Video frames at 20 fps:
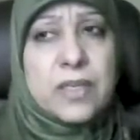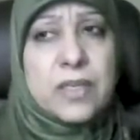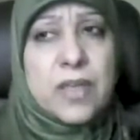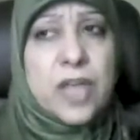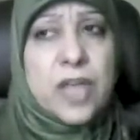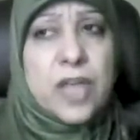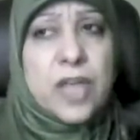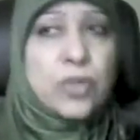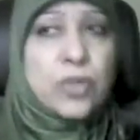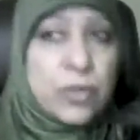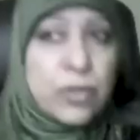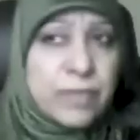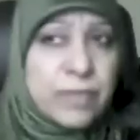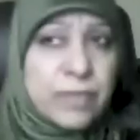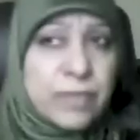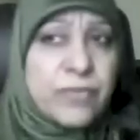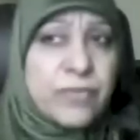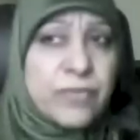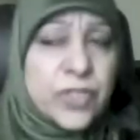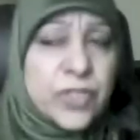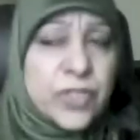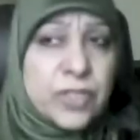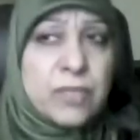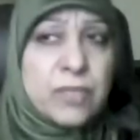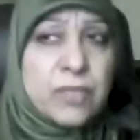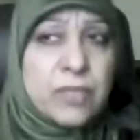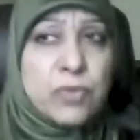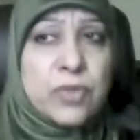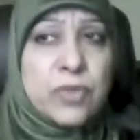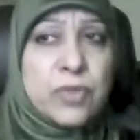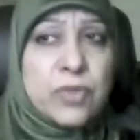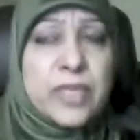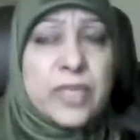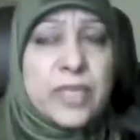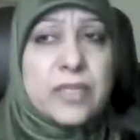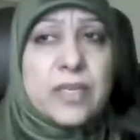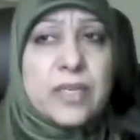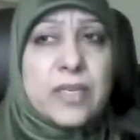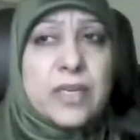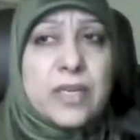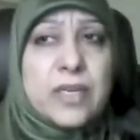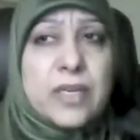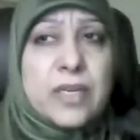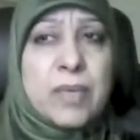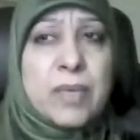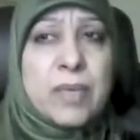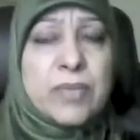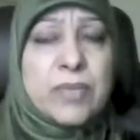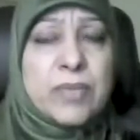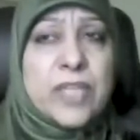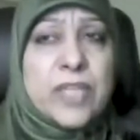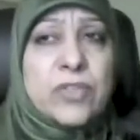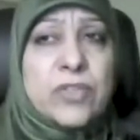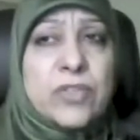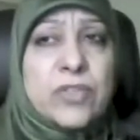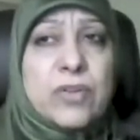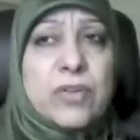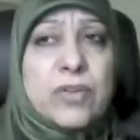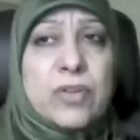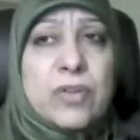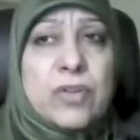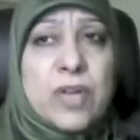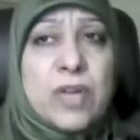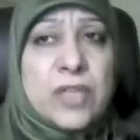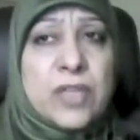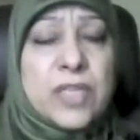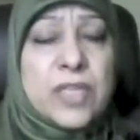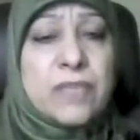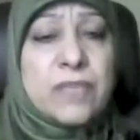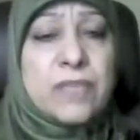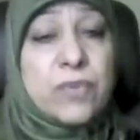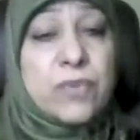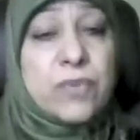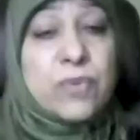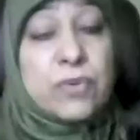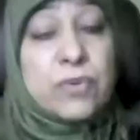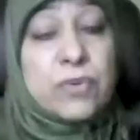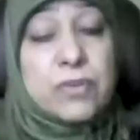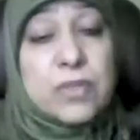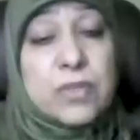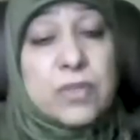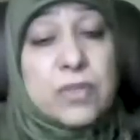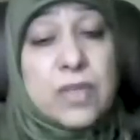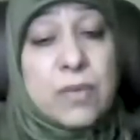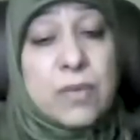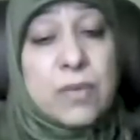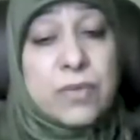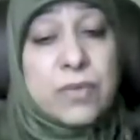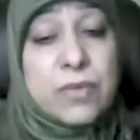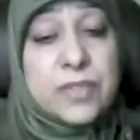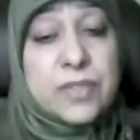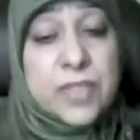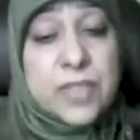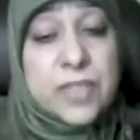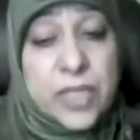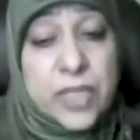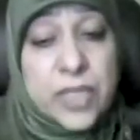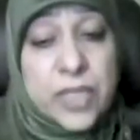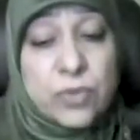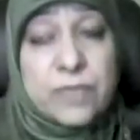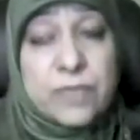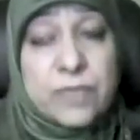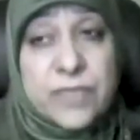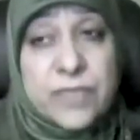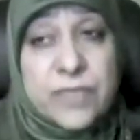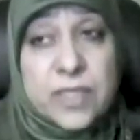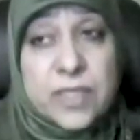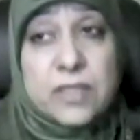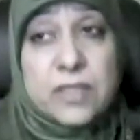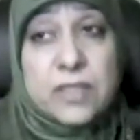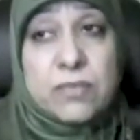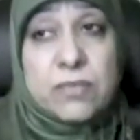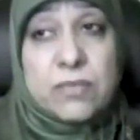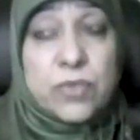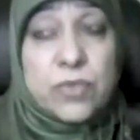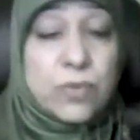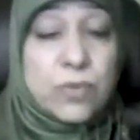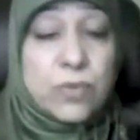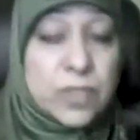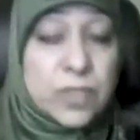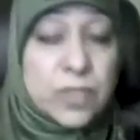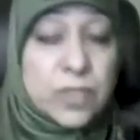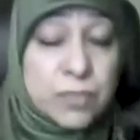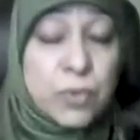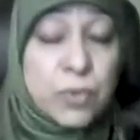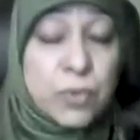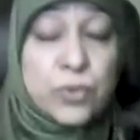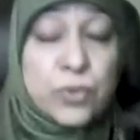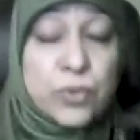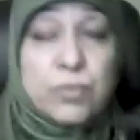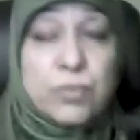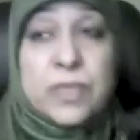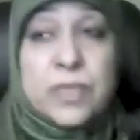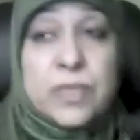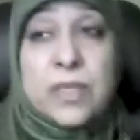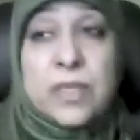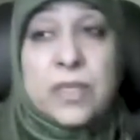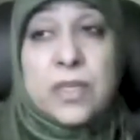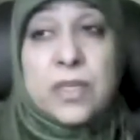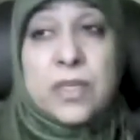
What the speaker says: I called them first in the morning, about 8 o'clock, asking for our scheduled visit, which was supposed to be